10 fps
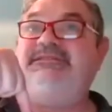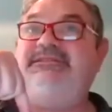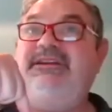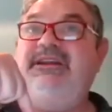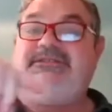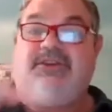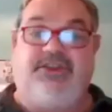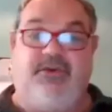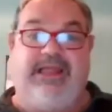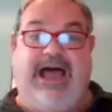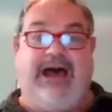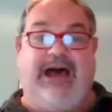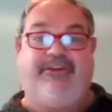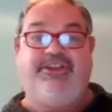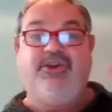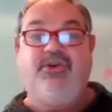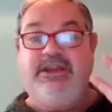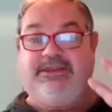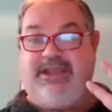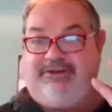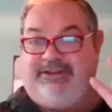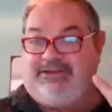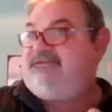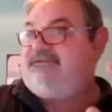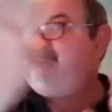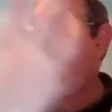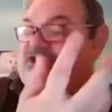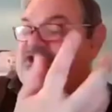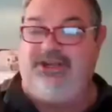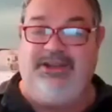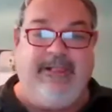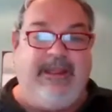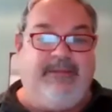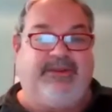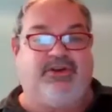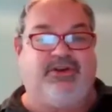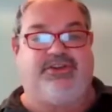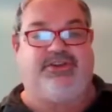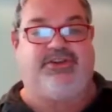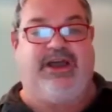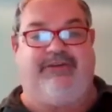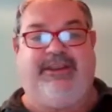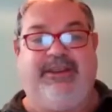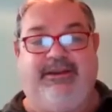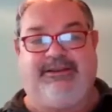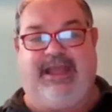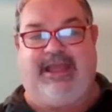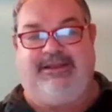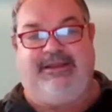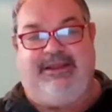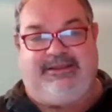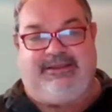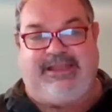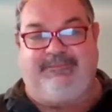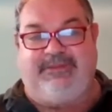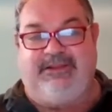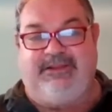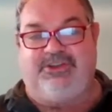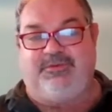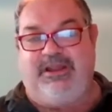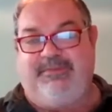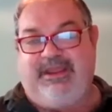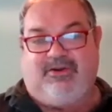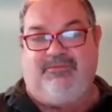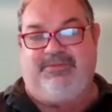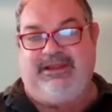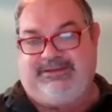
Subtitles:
So you will have a unitary transformation because you have here something which will be complete.